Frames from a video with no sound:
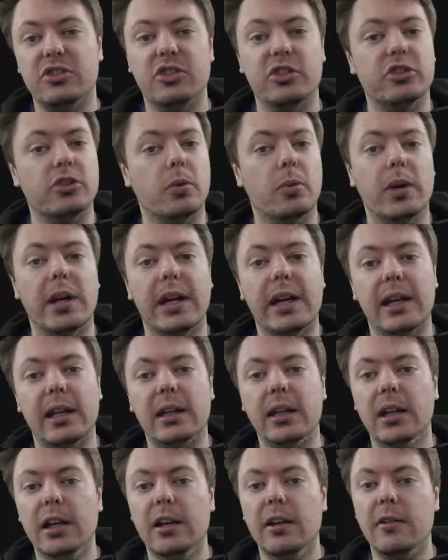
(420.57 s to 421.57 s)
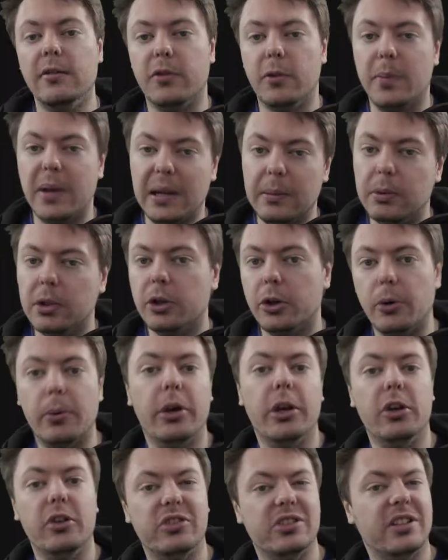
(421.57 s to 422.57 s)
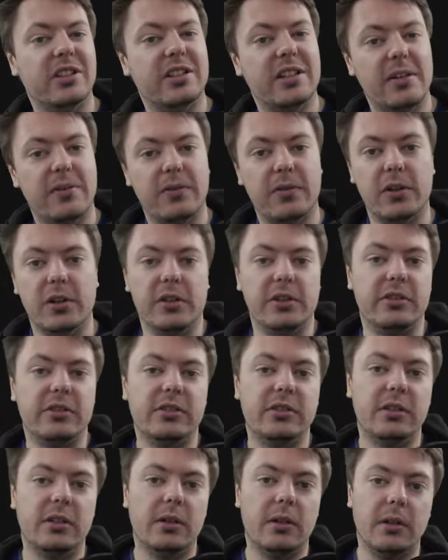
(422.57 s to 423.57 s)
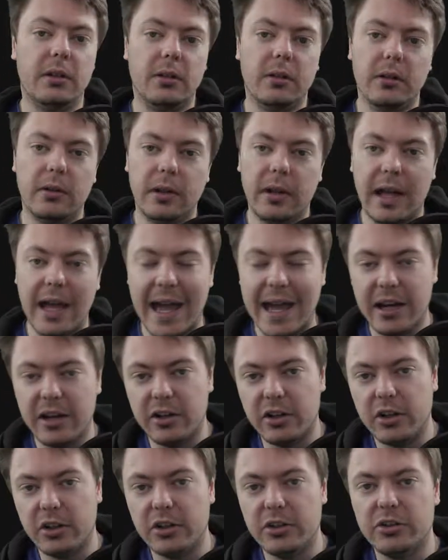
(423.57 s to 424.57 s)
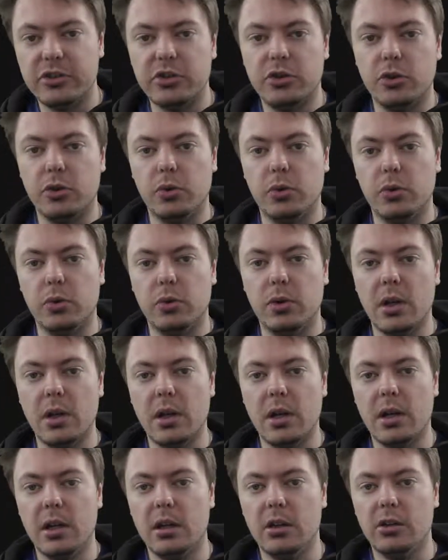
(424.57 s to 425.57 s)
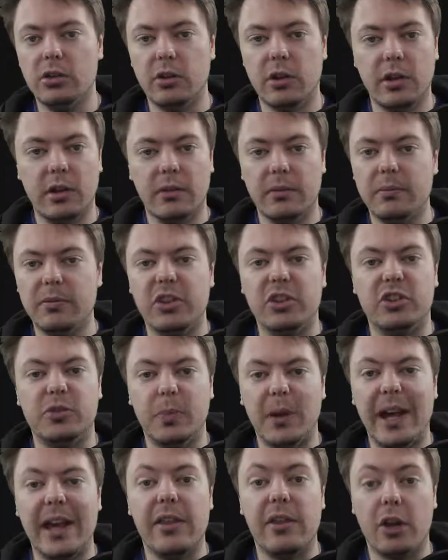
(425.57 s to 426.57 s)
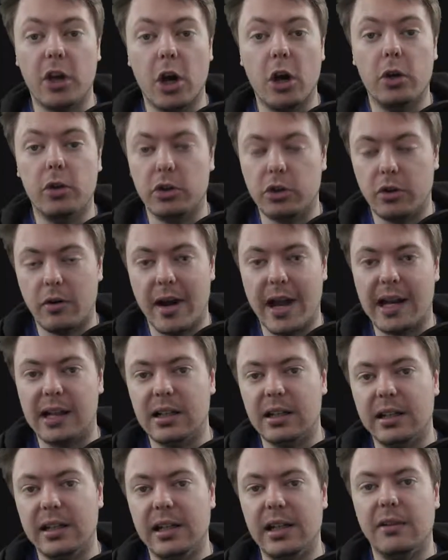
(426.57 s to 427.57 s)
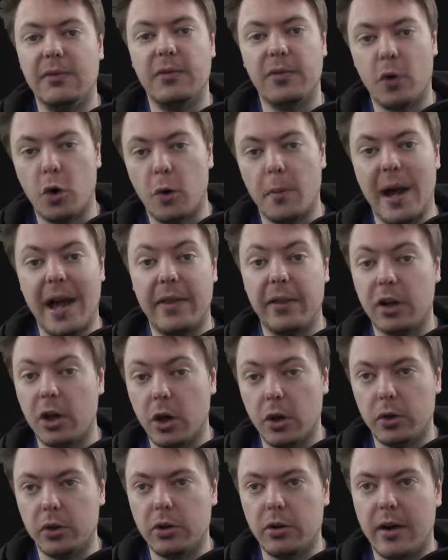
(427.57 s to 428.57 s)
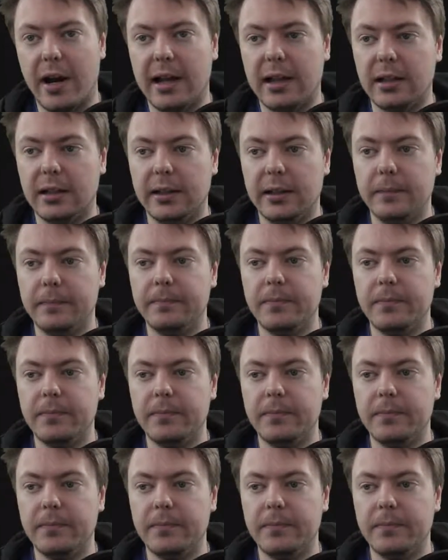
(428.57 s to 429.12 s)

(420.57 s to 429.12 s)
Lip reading: just a way for people who are using different editors to display the code correctly and format the code correctly.